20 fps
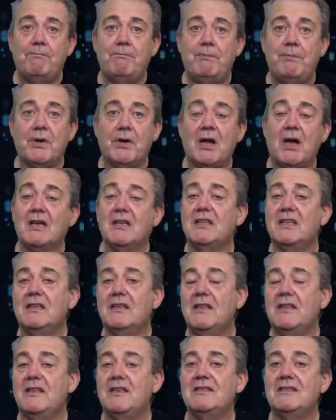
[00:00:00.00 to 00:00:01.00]
but I think
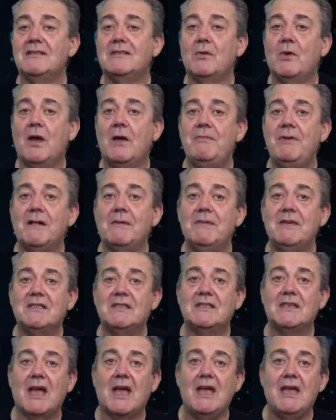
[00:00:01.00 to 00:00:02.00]
that this is quite a big
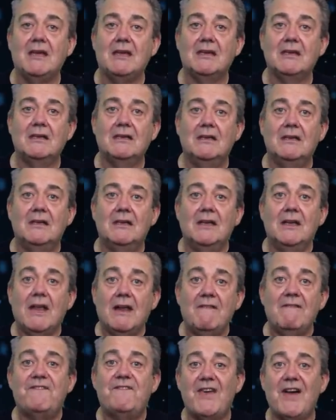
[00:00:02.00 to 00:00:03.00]
mistake.
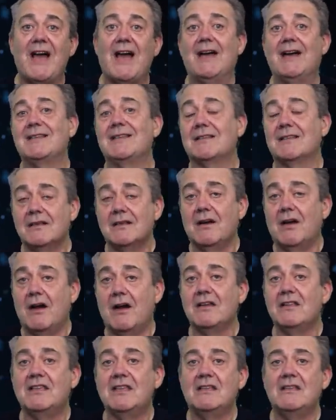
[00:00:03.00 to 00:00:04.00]
In fact,
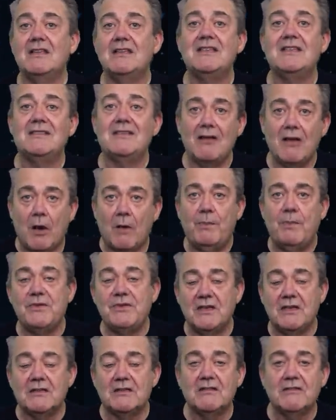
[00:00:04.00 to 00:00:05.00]
I think this is the
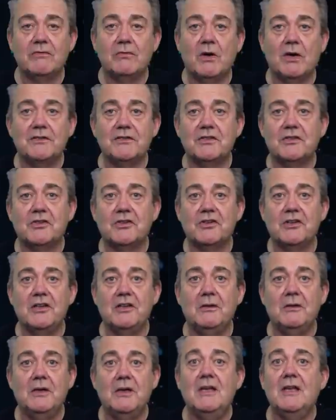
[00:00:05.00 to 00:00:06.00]
opposite of what's
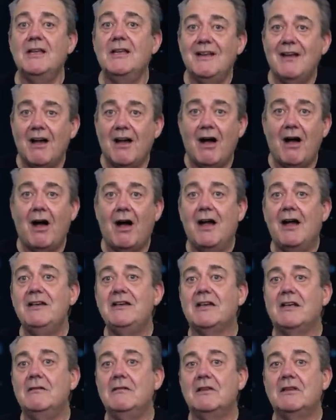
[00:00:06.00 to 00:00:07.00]
true. I
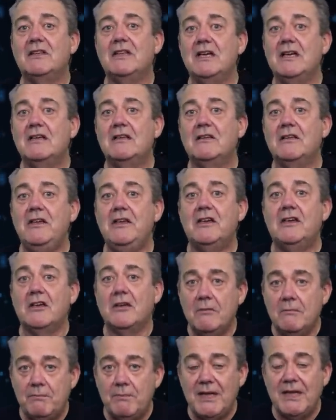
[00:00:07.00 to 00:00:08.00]
don't think that you
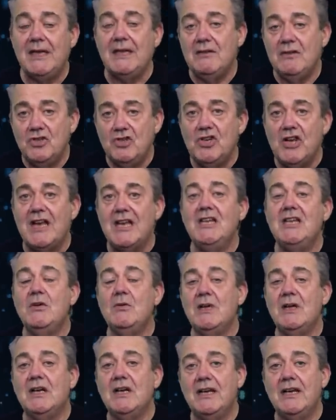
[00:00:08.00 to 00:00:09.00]
can be
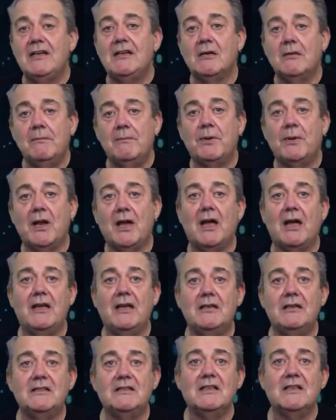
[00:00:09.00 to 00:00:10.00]
genuinely
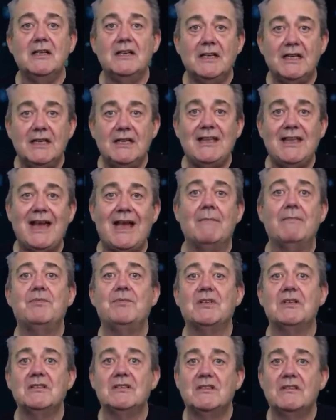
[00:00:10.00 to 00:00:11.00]
compliant in the
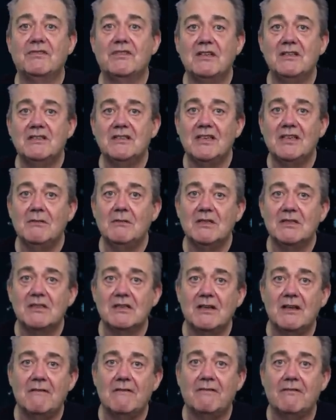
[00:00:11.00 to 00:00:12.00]
absence of continuous
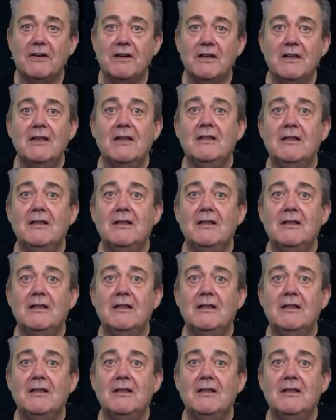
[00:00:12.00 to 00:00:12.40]
delivery,